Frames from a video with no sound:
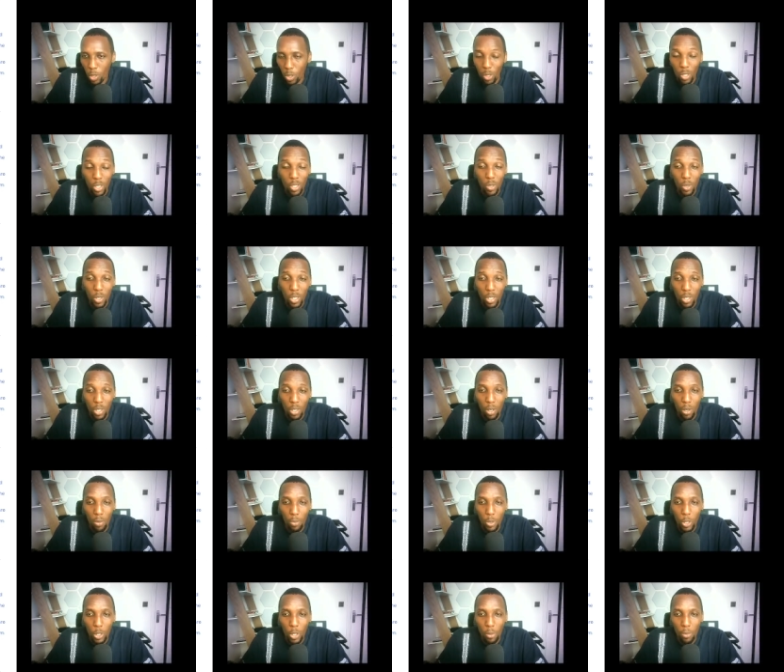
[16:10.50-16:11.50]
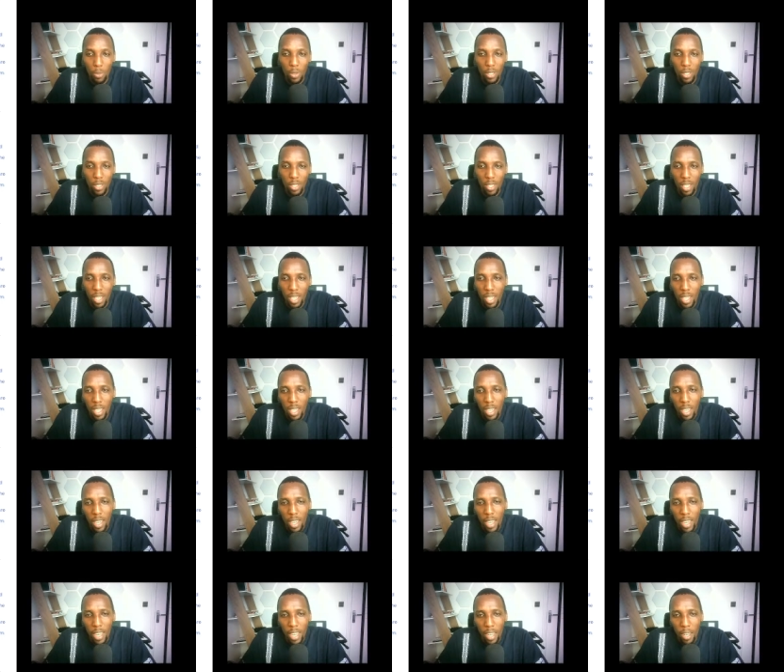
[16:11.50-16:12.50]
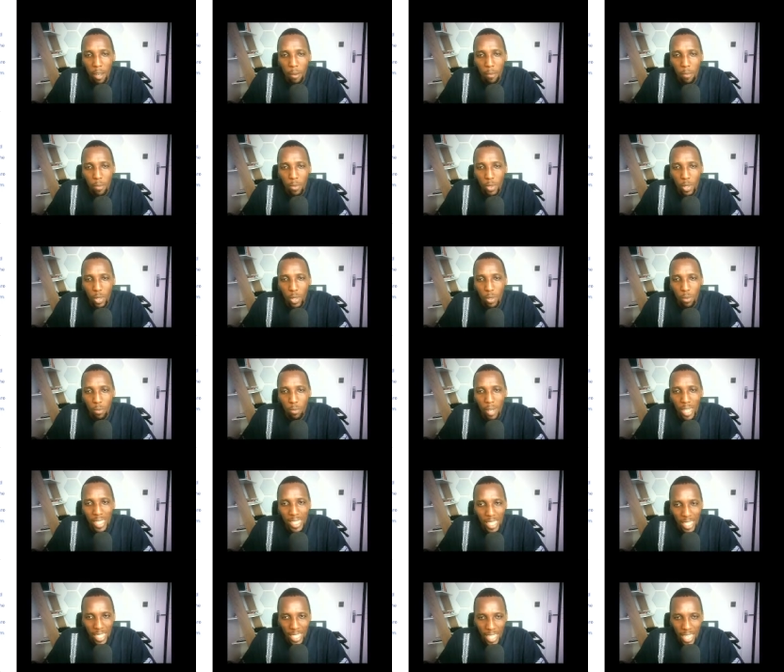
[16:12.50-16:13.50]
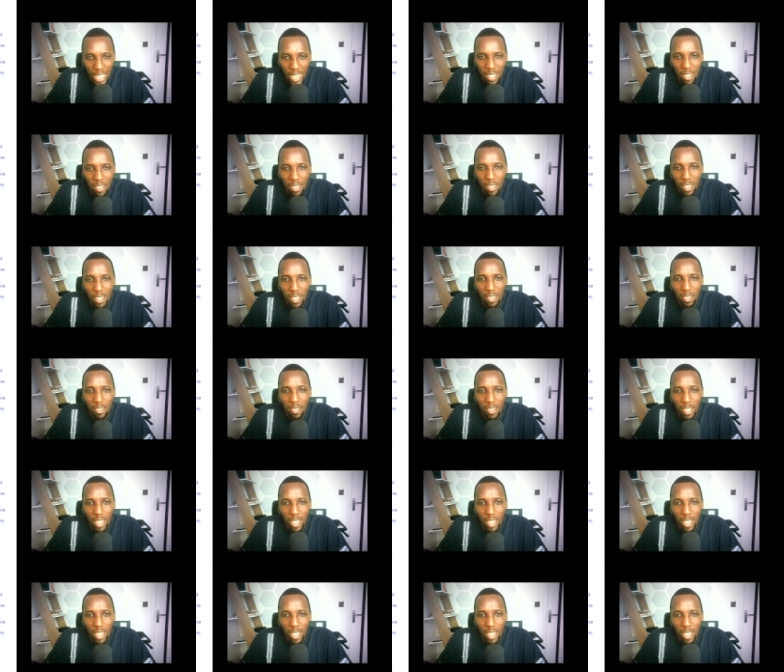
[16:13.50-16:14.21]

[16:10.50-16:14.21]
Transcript: grocery store shoppers. But again,